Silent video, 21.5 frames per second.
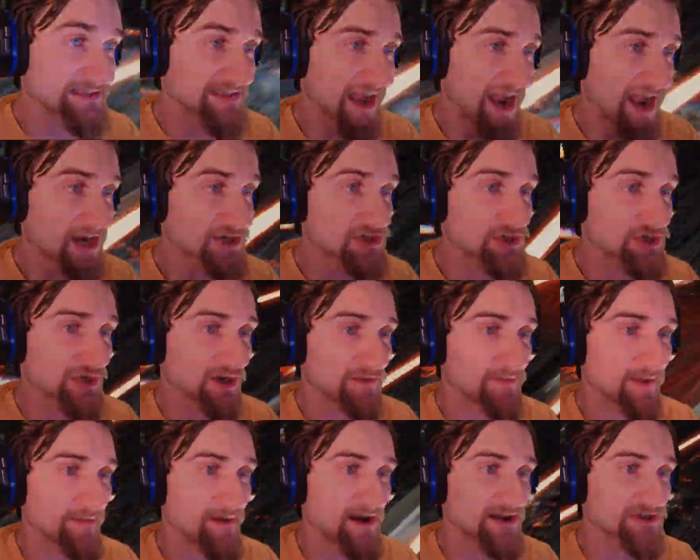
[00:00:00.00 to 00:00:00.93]
actually going to
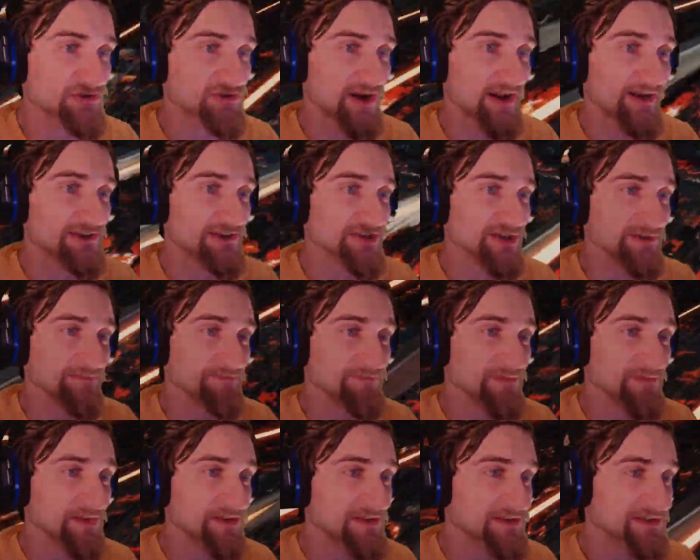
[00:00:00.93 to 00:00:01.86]
be my strategy.
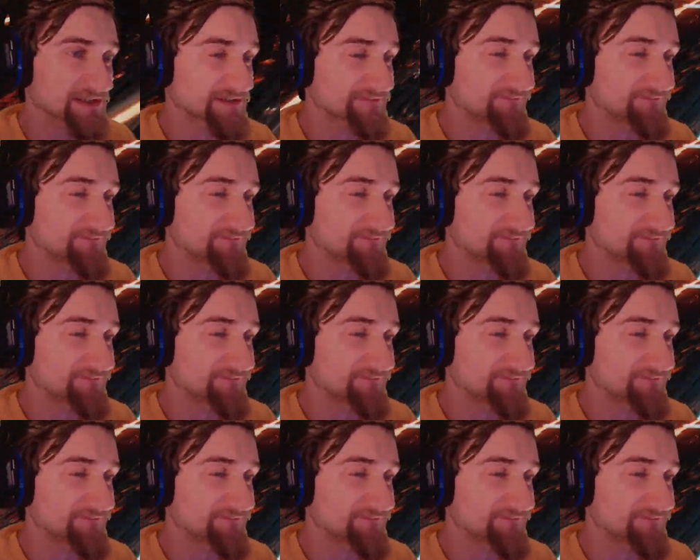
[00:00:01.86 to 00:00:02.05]
Just